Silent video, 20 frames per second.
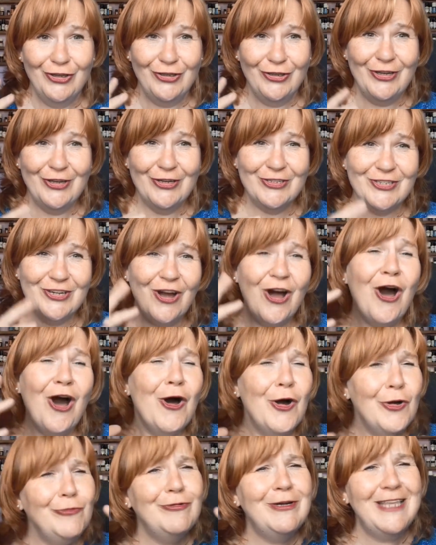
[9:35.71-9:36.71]
that are
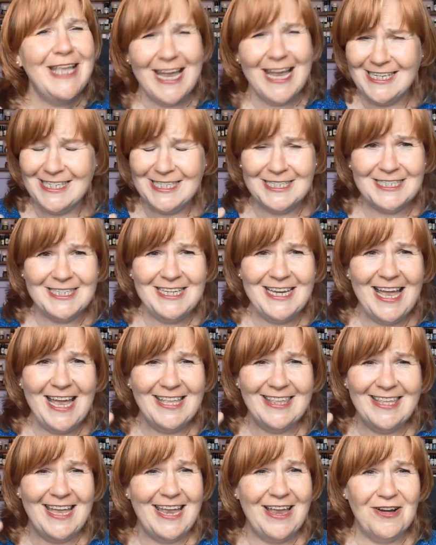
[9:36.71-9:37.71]
unrelated, and
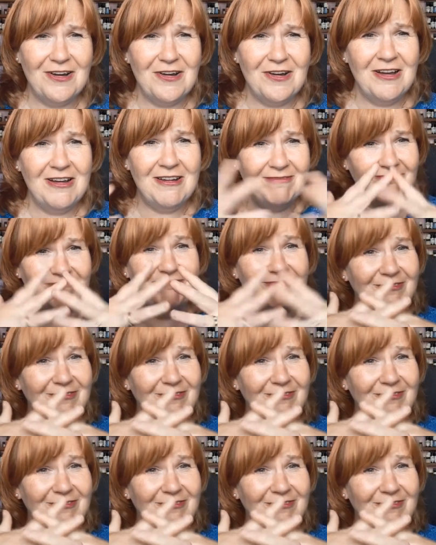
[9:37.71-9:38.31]
yet they are